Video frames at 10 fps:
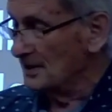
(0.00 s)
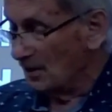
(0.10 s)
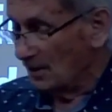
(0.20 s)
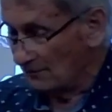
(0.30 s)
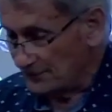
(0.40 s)

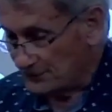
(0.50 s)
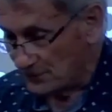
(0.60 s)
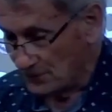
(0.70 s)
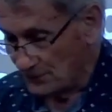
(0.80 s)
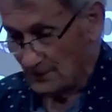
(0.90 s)
of the
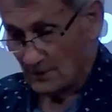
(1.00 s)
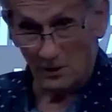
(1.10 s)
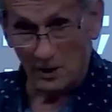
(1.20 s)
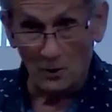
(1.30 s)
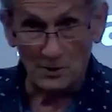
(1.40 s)
truth
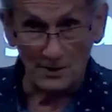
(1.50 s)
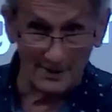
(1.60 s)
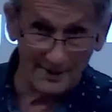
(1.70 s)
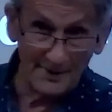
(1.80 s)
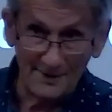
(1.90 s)

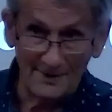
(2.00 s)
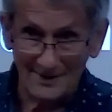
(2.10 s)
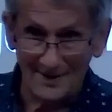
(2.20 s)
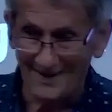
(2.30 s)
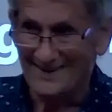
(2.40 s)
locally,
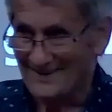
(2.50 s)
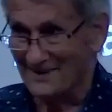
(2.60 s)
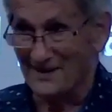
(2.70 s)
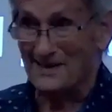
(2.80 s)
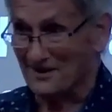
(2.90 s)

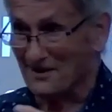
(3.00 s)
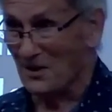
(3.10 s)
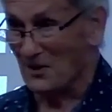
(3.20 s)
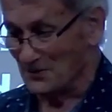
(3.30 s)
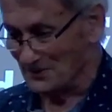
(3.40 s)
let
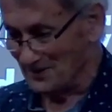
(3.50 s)
alone